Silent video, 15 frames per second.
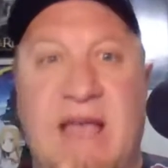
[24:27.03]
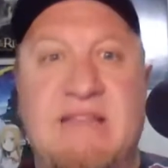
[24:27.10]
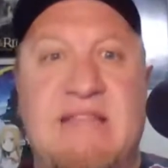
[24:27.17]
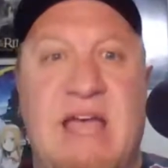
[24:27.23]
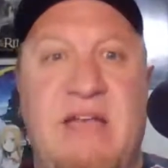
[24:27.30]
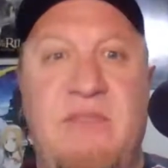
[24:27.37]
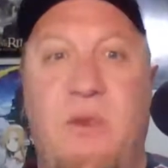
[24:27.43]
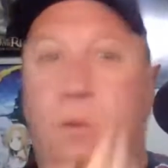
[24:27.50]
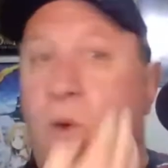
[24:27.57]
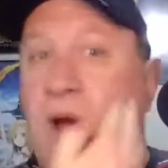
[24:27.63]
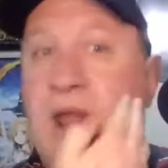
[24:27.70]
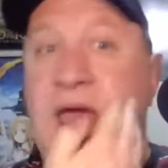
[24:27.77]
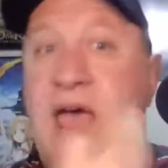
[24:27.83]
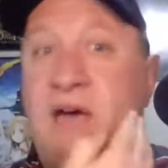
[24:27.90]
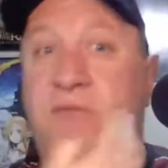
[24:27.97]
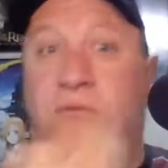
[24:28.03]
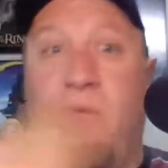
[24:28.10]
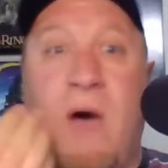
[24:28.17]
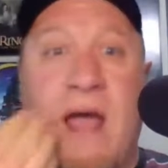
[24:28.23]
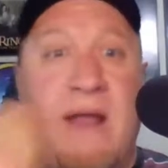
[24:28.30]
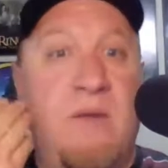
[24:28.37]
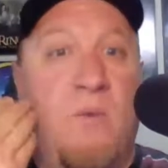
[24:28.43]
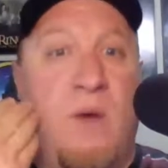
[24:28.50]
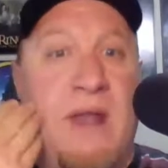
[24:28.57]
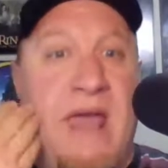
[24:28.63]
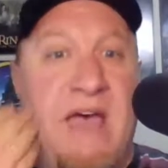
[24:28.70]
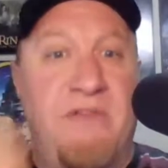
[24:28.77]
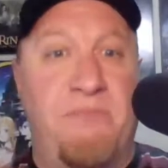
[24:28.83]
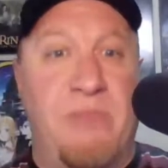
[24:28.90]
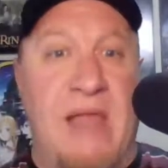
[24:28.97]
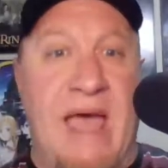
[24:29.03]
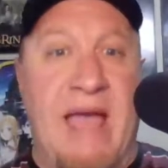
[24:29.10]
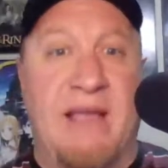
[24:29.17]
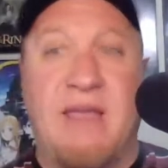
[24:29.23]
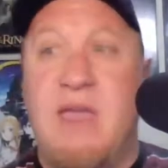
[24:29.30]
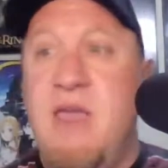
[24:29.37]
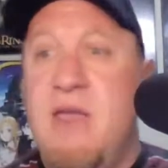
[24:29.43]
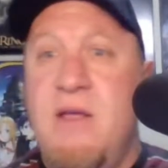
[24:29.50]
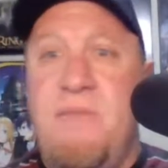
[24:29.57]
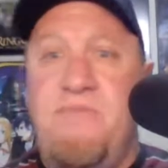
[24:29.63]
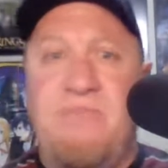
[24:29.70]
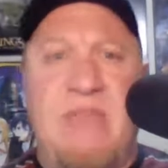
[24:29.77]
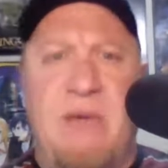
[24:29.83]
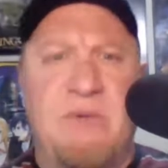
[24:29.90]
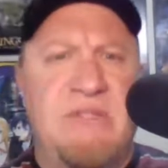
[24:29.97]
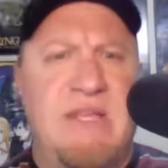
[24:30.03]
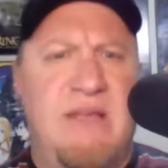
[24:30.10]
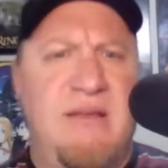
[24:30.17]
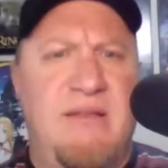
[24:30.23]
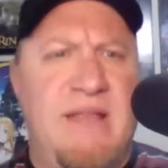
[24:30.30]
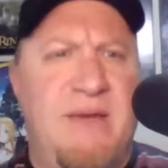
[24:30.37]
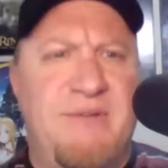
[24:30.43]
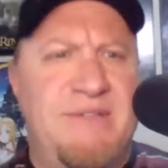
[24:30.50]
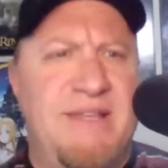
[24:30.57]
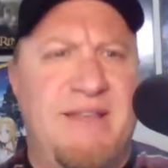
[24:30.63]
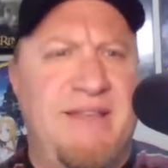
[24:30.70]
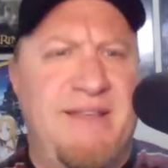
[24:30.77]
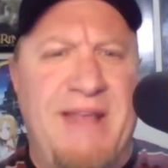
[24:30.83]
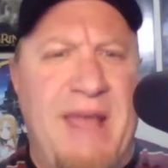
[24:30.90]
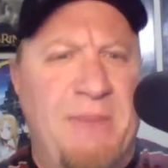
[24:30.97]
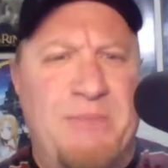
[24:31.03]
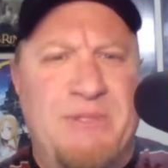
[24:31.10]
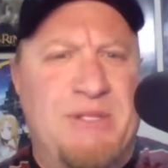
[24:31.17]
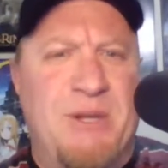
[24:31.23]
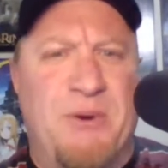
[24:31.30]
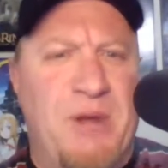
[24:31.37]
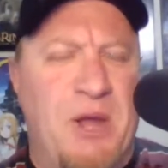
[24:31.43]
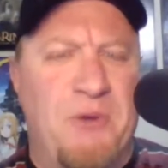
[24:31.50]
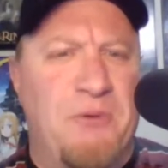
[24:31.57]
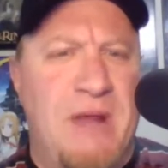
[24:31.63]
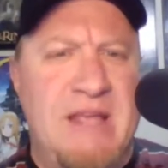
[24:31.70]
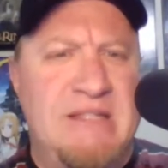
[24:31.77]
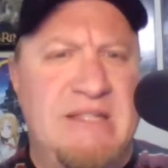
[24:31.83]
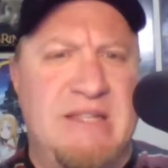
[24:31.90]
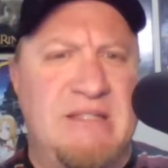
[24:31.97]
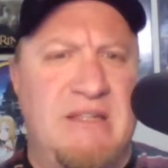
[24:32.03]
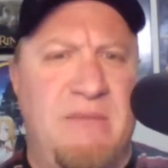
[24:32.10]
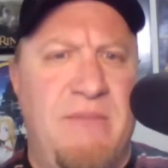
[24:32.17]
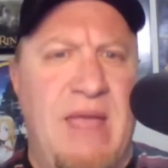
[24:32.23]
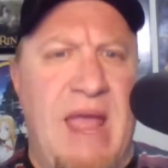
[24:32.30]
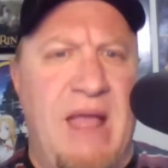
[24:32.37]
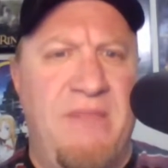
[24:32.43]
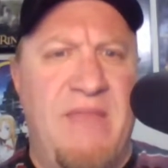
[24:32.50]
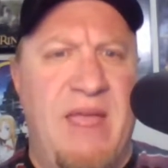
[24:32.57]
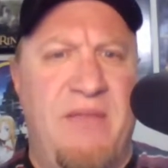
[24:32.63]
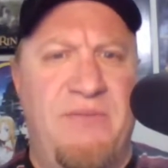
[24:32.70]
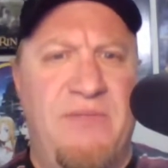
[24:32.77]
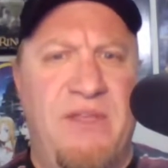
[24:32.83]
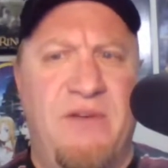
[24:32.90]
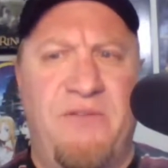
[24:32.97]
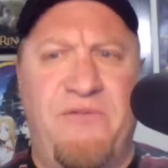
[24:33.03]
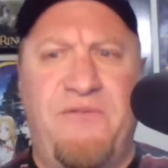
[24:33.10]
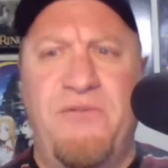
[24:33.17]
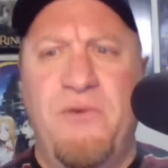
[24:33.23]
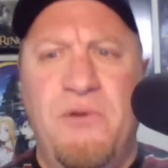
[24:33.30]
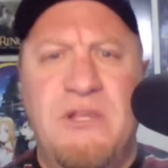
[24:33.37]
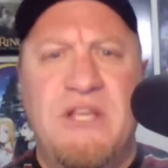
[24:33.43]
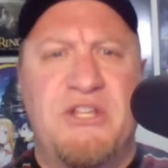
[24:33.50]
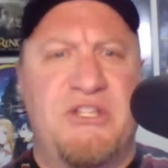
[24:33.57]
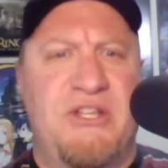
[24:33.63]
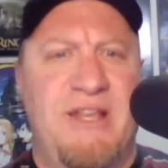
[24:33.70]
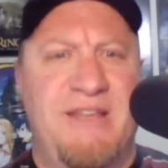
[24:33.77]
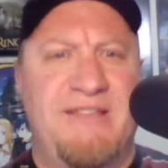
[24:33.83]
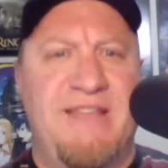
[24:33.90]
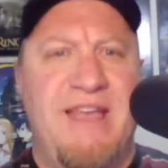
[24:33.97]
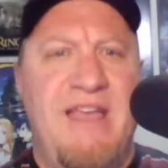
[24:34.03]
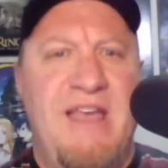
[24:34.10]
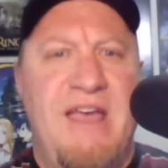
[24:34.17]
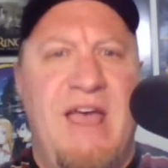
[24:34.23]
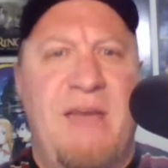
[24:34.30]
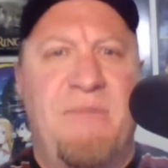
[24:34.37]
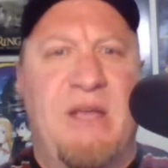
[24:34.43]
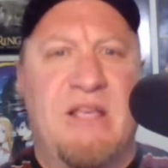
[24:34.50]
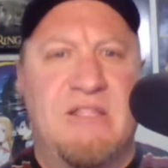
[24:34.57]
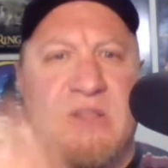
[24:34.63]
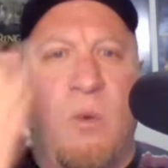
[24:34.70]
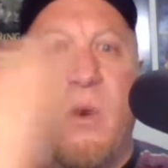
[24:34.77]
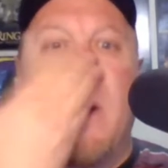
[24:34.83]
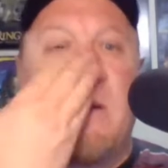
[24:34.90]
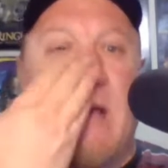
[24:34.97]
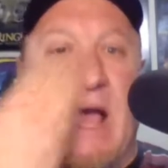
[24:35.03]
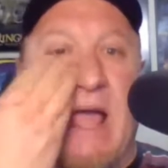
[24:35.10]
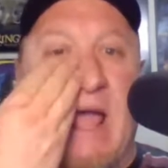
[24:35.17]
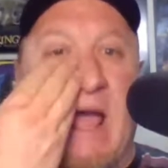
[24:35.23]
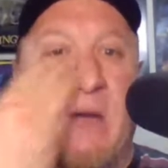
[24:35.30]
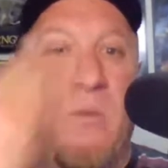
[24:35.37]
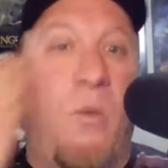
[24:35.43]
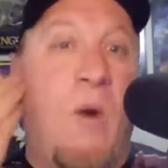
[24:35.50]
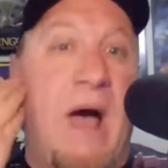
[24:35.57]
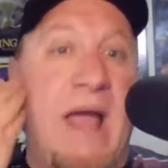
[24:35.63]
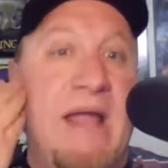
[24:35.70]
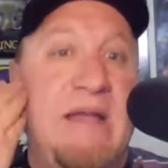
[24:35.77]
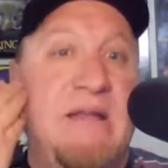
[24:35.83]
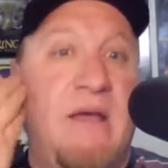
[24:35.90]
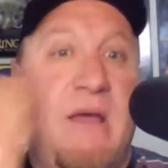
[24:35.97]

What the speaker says: had the one half white, one half black. That was a episode on racism and the foolishness, because the one guy had white